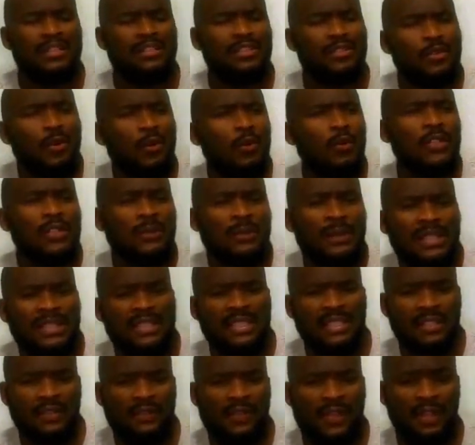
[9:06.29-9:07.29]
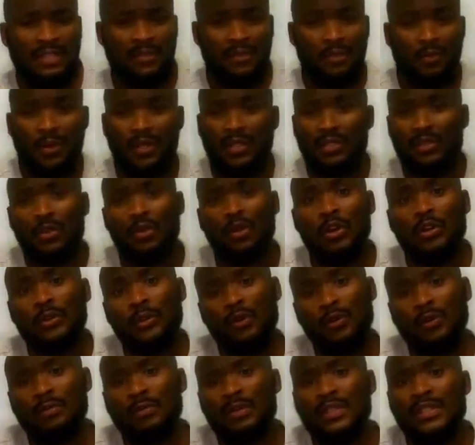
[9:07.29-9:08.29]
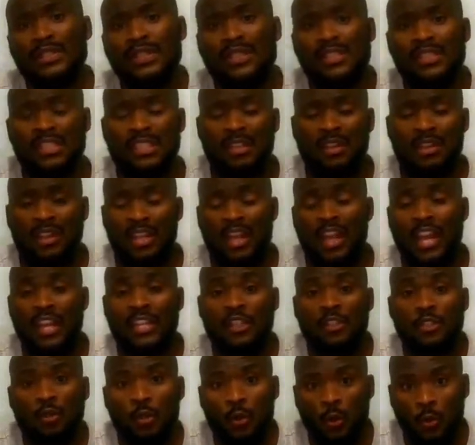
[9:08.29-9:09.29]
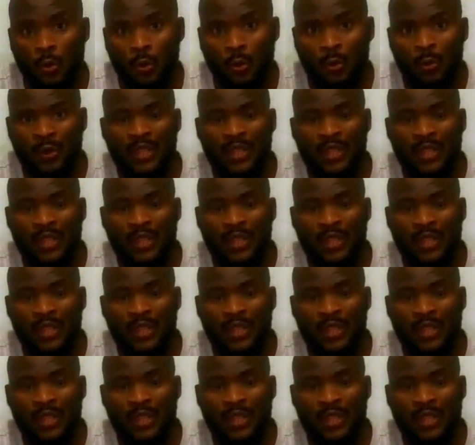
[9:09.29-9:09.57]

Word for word: told myself that when God opens a door,